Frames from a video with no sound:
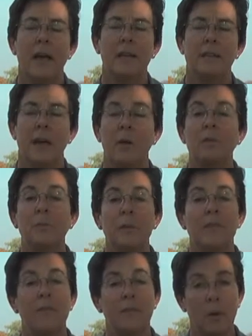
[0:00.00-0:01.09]
has helped me
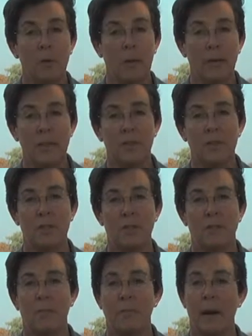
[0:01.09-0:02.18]
focus
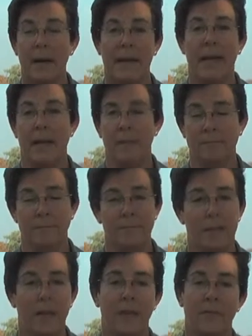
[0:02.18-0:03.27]
my day.
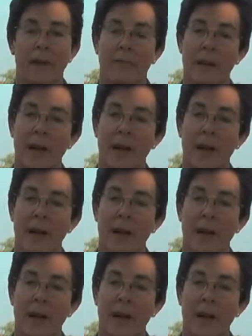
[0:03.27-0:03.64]
If I've